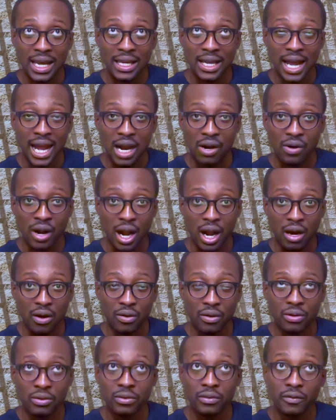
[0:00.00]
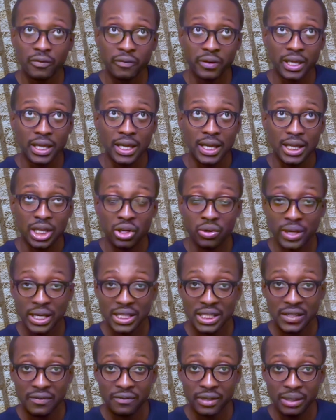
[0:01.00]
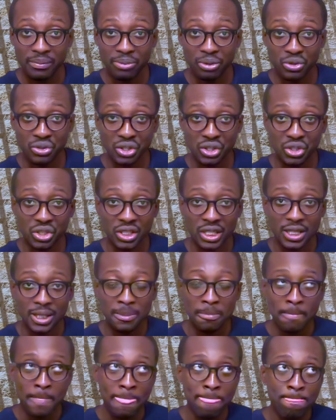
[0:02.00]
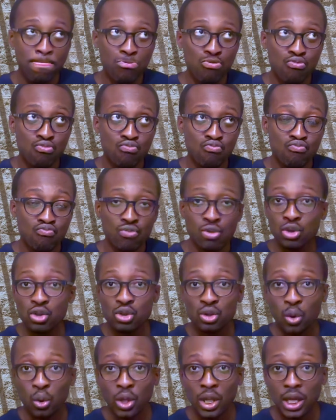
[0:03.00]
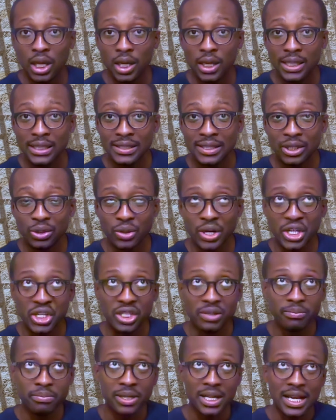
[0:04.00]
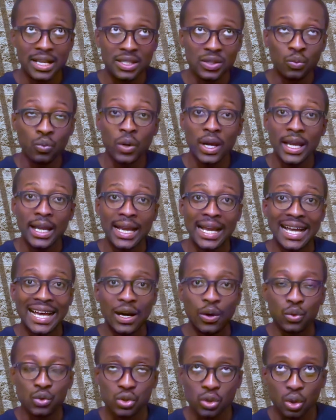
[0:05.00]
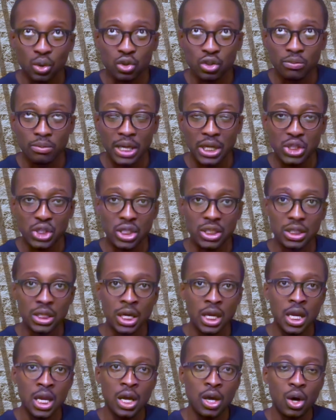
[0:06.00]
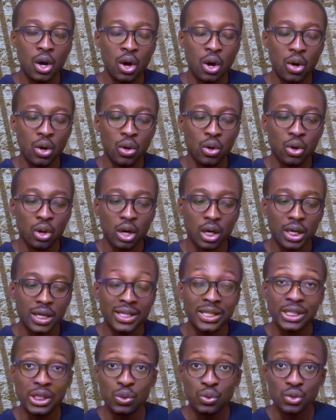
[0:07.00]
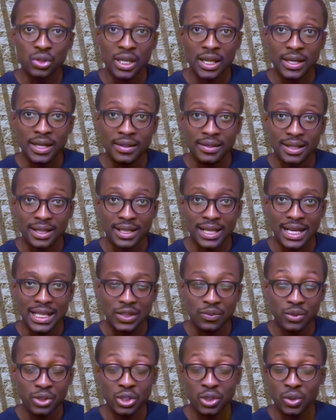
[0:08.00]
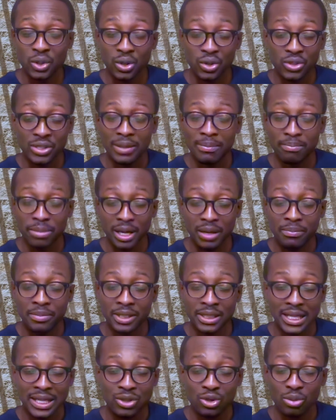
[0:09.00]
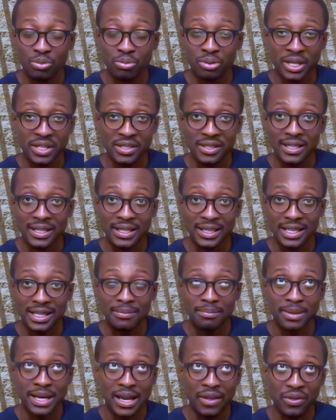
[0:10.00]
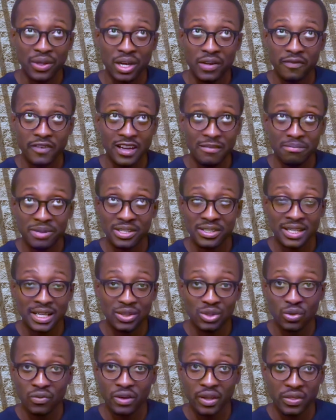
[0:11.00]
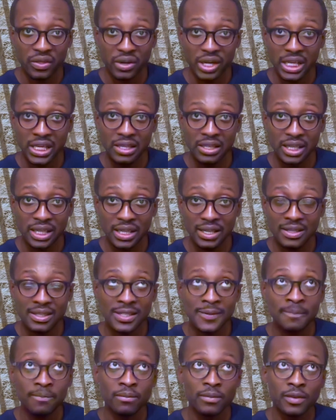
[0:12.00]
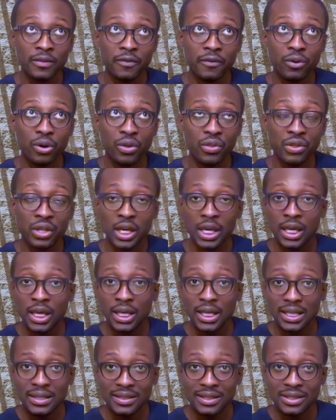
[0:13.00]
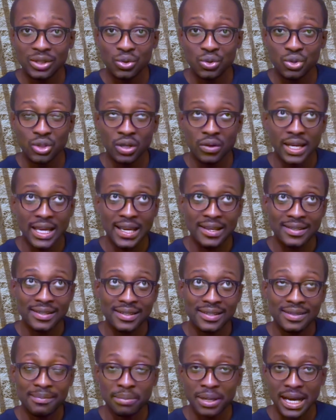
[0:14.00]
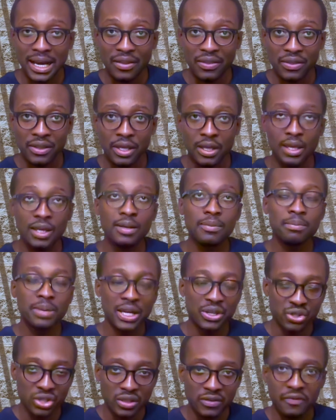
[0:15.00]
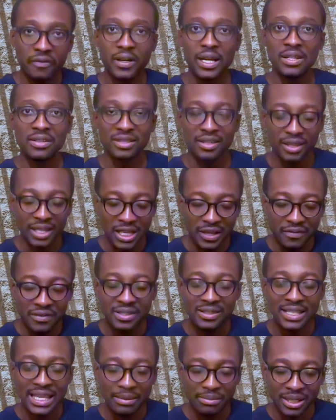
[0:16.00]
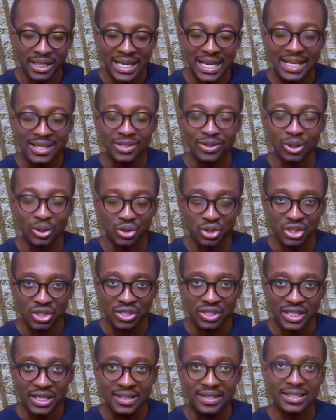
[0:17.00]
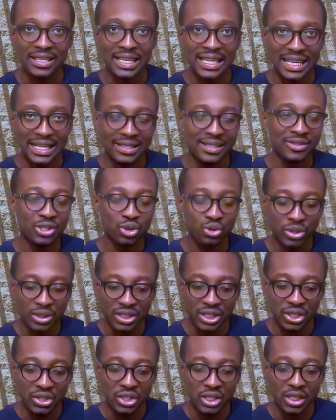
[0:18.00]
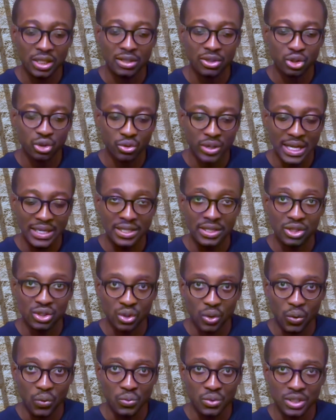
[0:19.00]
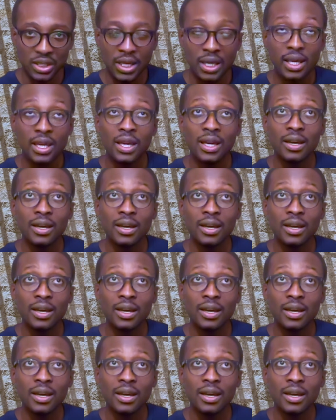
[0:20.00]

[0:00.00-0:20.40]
IRR via creative repositioning. Solar integration plus warehouse automation unlock new tenant class, which equals a bump in net operating income by 35% over 3 years. Fourth, institutional exit path. Pension funds love stabilized logistics in strategic trade zones.